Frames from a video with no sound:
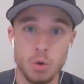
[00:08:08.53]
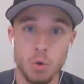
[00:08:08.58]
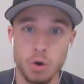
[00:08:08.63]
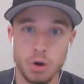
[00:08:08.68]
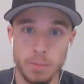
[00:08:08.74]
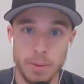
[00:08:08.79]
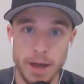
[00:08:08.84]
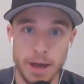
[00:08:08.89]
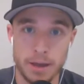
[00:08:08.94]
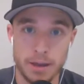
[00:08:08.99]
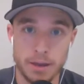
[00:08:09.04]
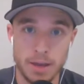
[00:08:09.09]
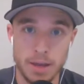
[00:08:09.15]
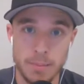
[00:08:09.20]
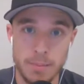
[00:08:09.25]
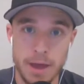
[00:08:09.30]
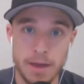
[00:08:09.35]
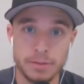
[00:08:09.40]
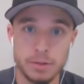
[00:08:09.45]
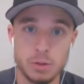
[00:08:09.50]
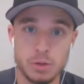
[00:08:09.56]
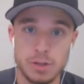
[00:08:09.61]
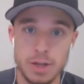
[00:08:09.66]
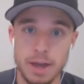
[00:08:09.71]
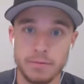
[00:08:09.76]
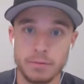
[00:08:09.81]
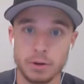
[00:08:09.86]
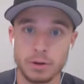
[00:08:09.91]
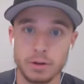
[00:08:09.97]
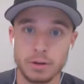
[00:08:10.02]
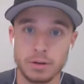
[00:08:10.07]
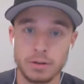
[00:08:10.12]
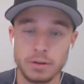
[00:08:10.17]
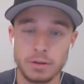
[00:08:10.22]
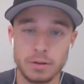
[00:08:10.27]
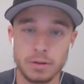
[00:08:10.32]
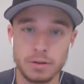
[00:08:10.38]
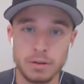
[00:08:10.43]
at quarterback in Matthew Stafford.